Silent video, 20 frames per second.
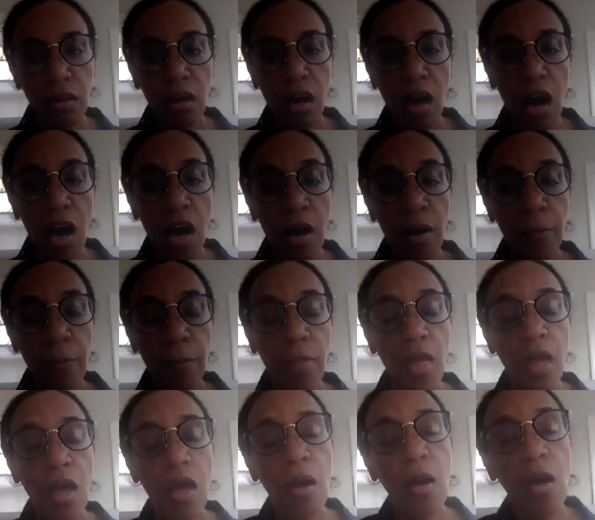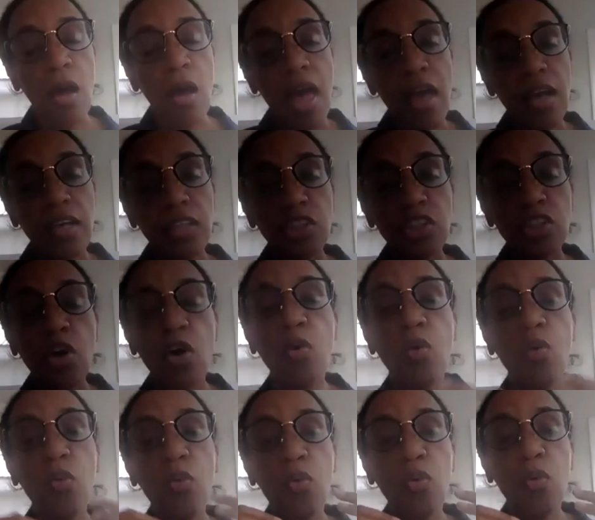Um,
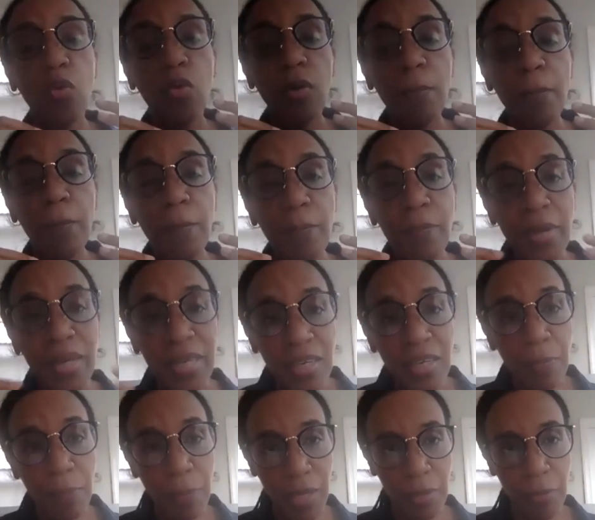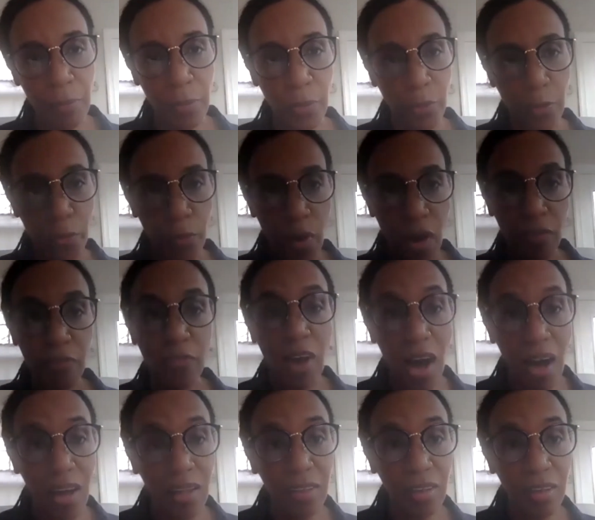so many people of
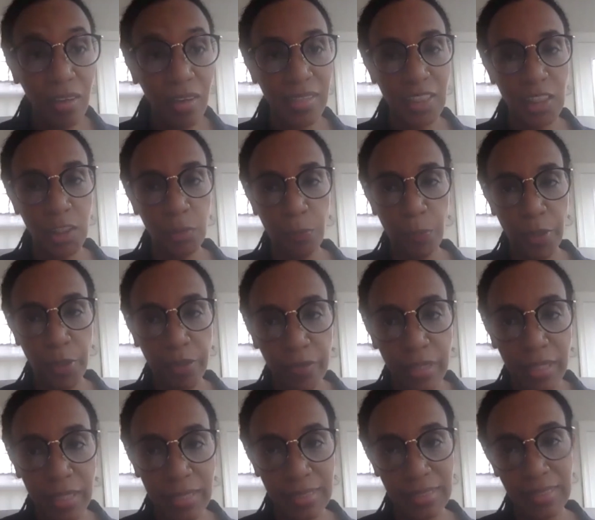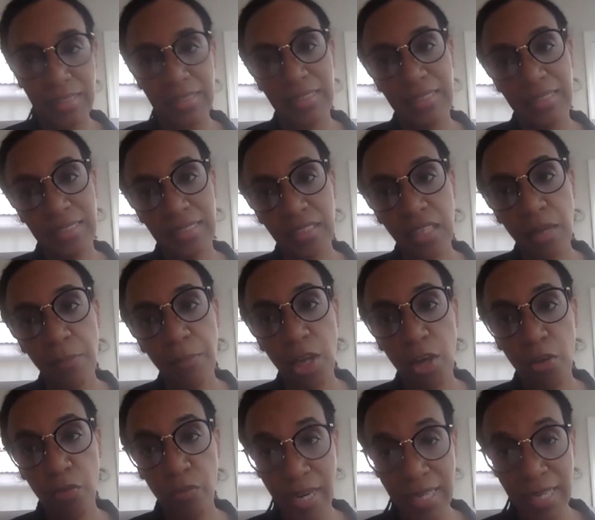color experience systemic
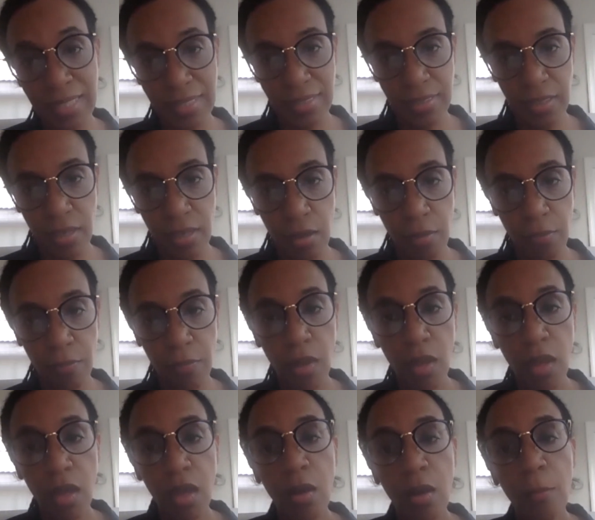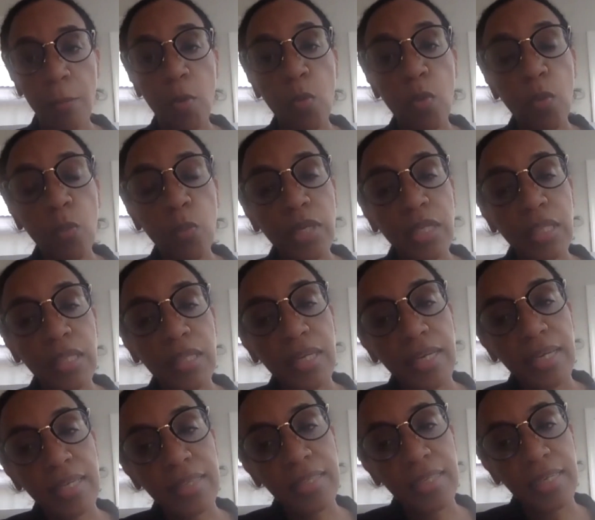racism. But when we look
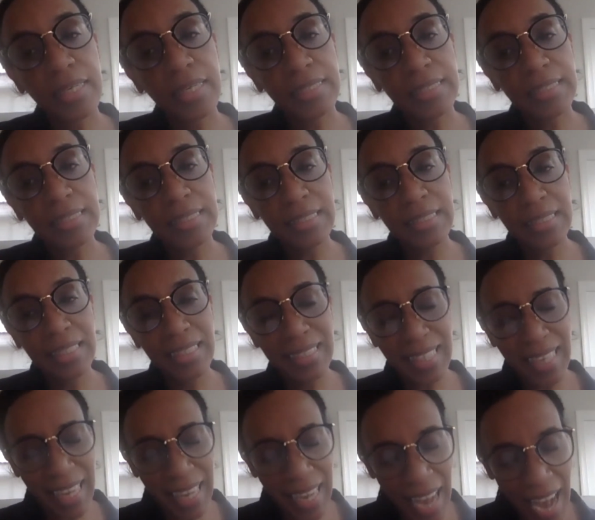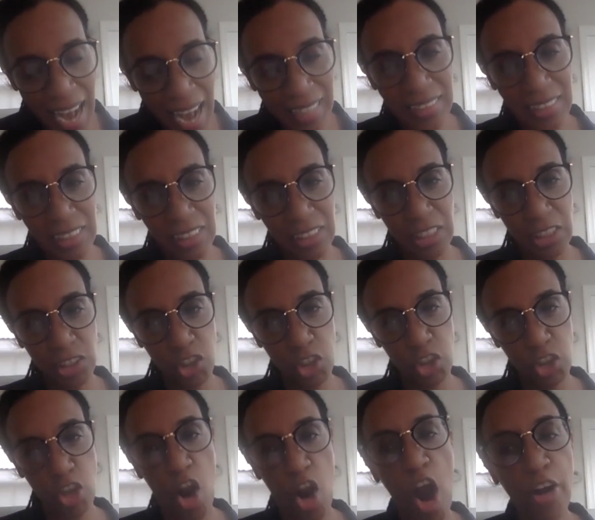at the constant
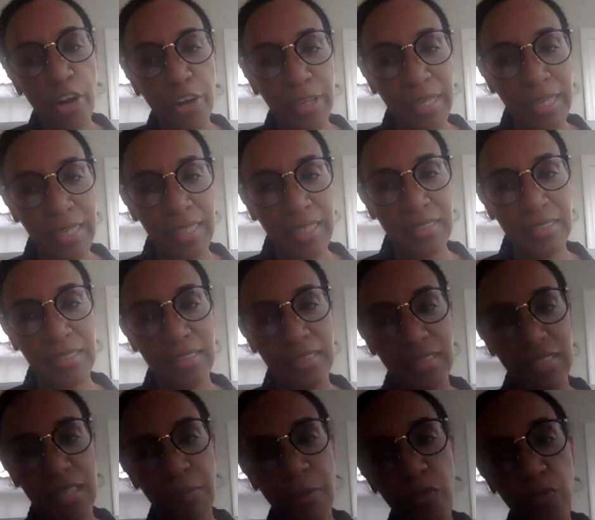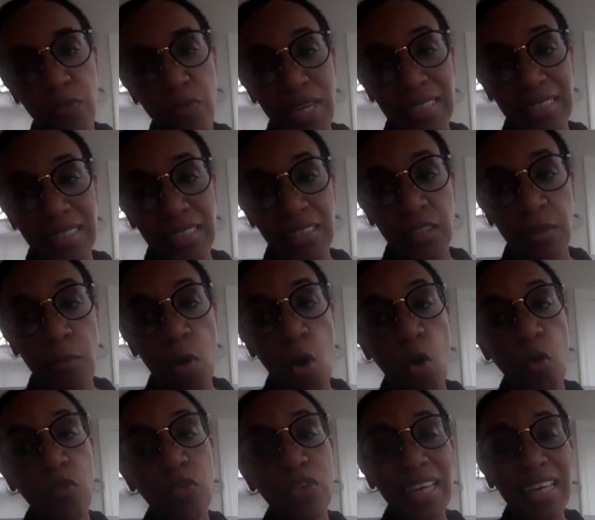target of systemic racism
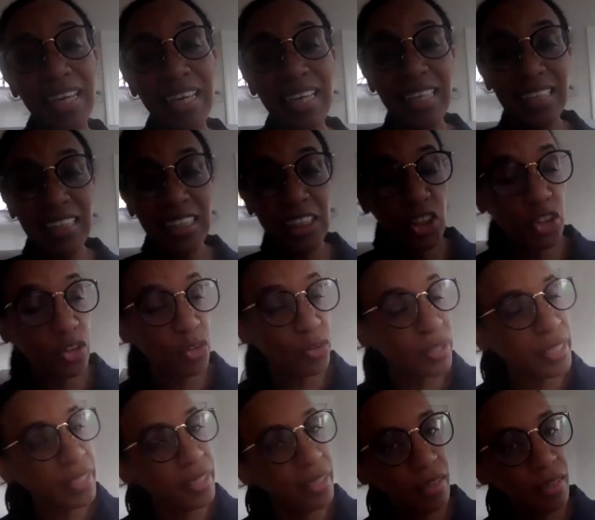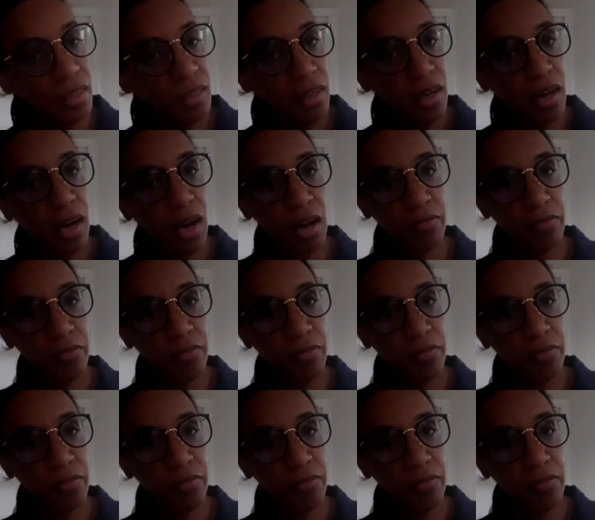over the history of